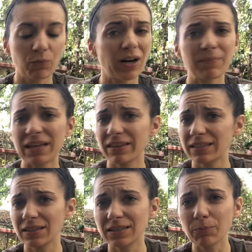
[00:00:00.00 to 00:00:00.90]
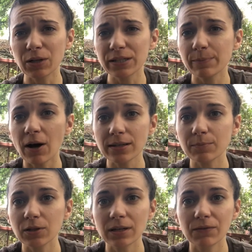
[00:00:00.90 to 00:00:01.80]
want to make this as simple as
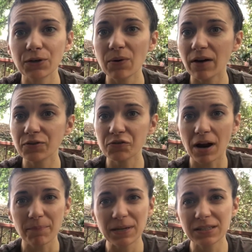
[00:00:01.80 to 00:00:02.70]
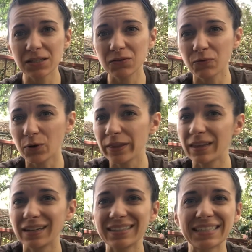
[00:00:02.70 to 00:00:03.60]
possible. If you have scrap pieces of wood
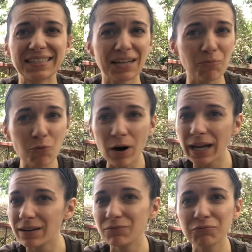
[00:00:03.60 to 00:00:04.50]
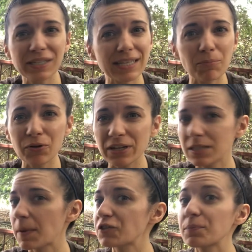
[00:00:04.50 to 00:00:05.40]
that somewhat resemble these
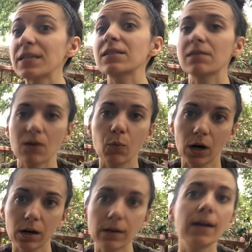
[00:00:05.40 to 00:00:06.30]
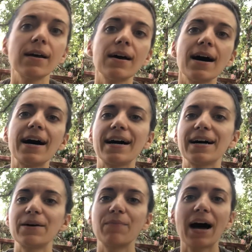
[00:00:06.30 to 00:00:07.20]
measurements, they'll work.
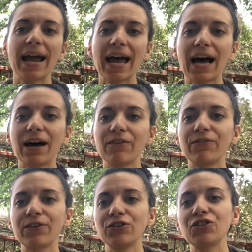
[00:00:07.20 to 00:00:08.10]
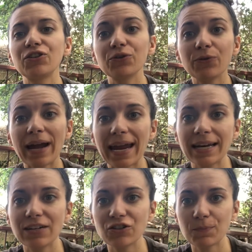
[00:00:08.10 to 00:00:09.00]
I have two
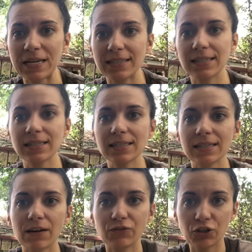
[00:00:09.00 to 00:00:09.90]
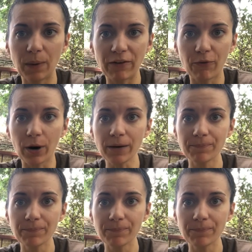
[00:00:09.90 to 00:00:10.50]
8-inch pieces of 2x4.